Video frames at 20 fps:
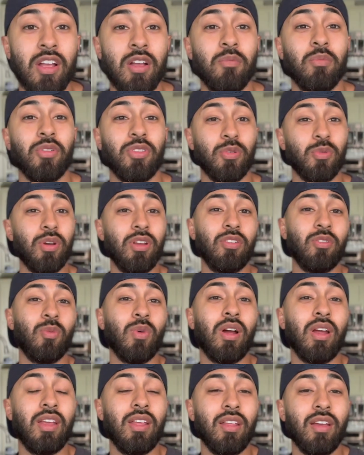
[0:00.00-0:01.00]
But the reason
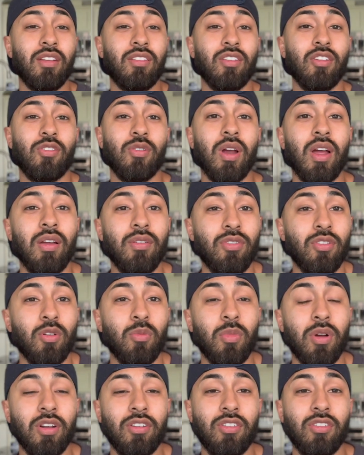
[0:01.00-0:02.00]
why he likes to drive so
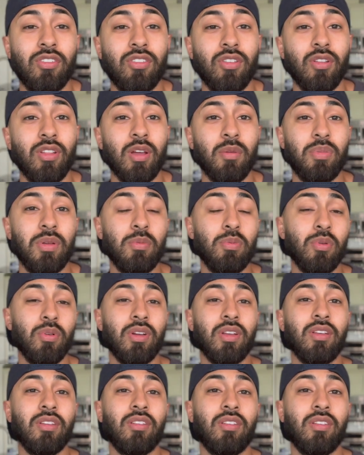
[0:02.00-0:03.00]
much is so that people
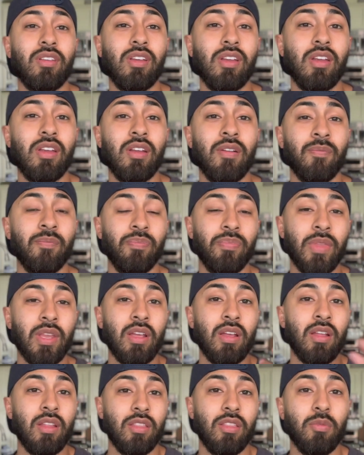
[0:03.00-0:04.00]
can see
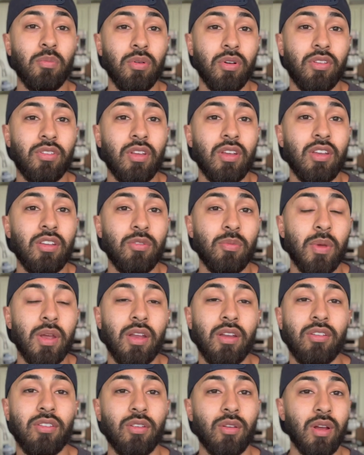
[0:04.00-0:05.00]
the books that he's
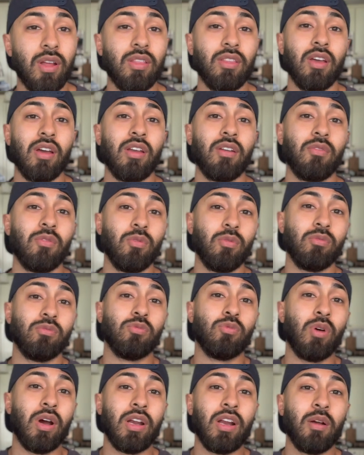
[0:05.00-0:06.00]
made. So I thought,
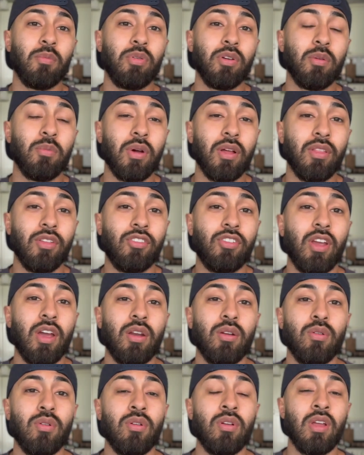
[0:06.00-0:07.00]
why not put him on the
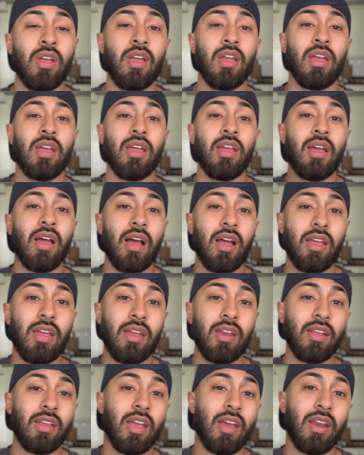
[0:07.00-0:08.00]
channel?
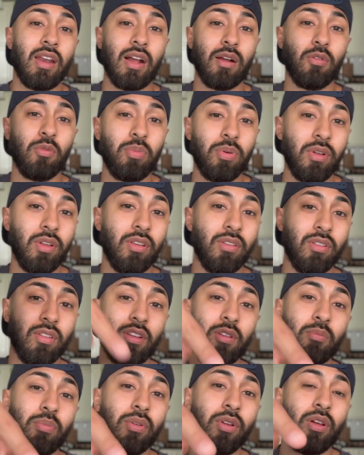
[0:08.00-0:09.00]
And again, I will put his
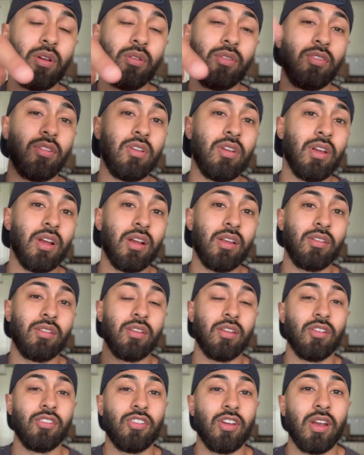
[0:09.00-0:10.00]
link below so you guys
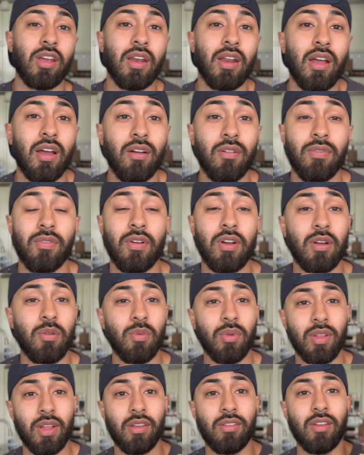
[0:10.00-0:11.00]
can check it out for
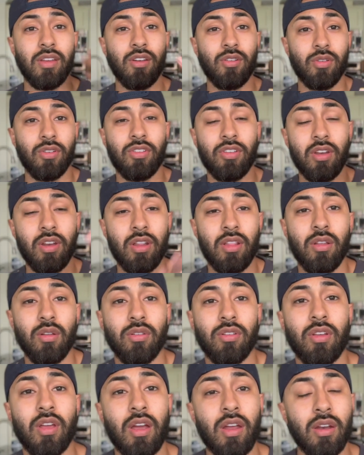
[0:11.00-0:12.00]
anyone that's interested in
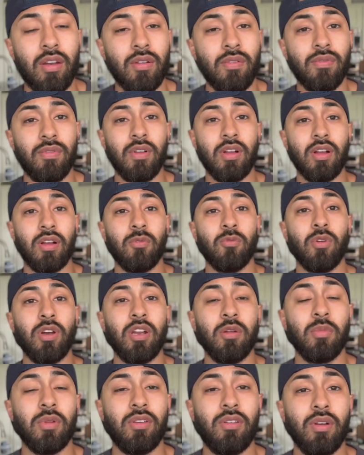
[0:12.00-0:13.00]
those kind of um,
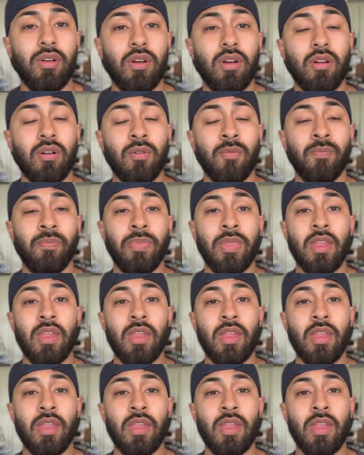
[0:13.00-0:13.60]
reading material.